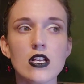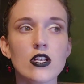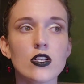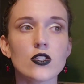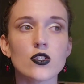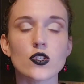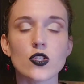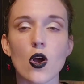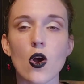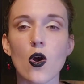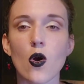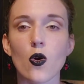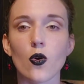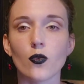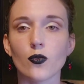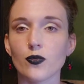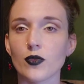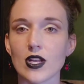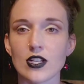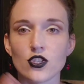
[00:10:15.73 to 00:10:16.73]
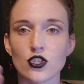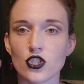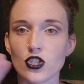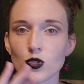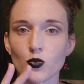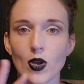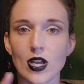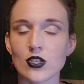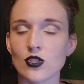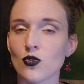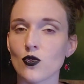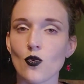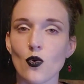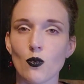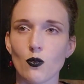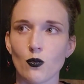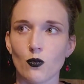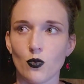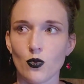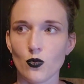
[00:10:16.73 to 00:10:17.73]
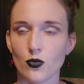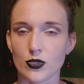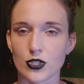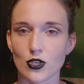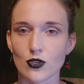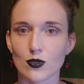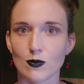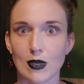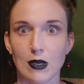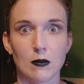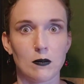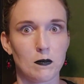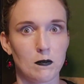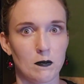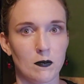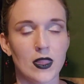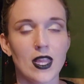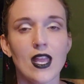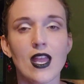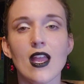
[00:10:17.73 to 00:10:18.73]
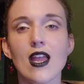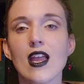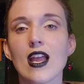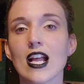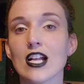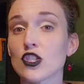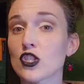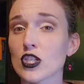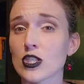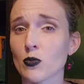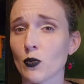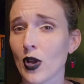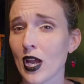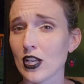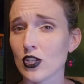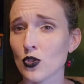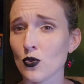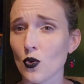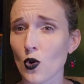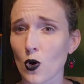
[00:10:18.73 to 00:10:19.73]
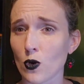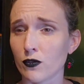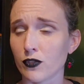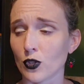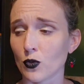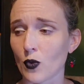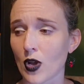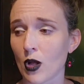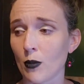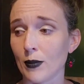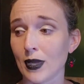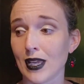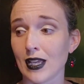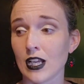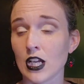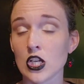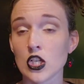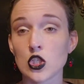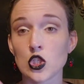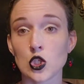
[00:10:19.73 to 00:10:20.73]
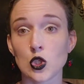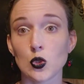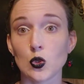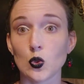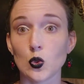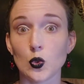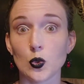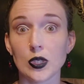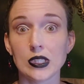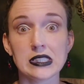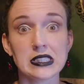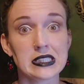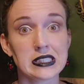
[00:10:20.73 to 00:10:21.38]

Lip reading: So it's just way too, it's just way too overwhelming to